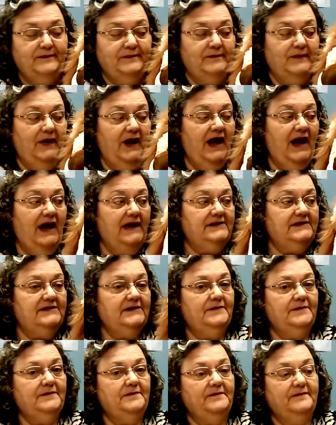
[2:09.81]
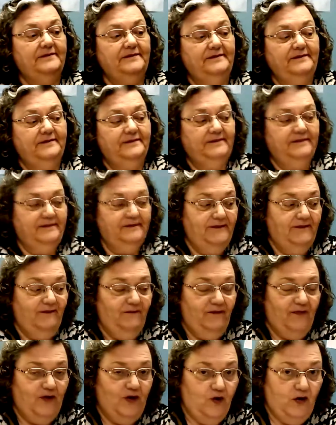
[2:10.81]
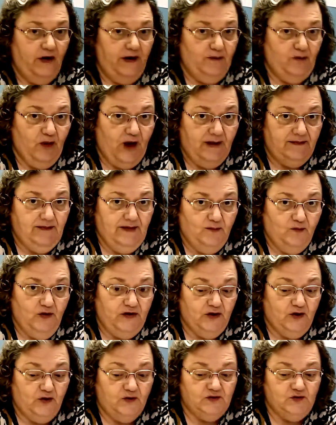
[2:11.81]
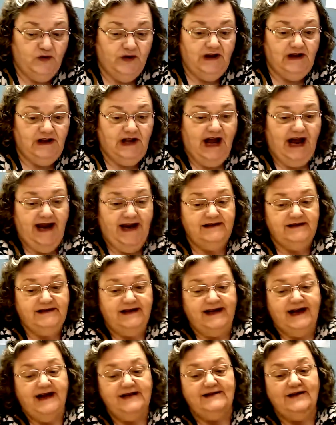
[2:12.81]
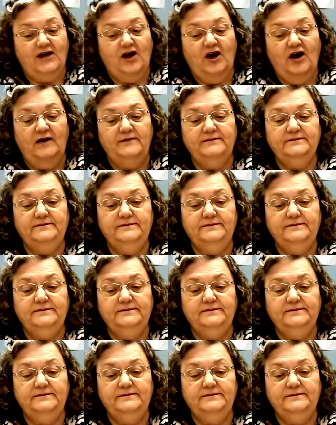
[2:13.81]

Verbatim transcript: But the only problem with those real lions that I saw,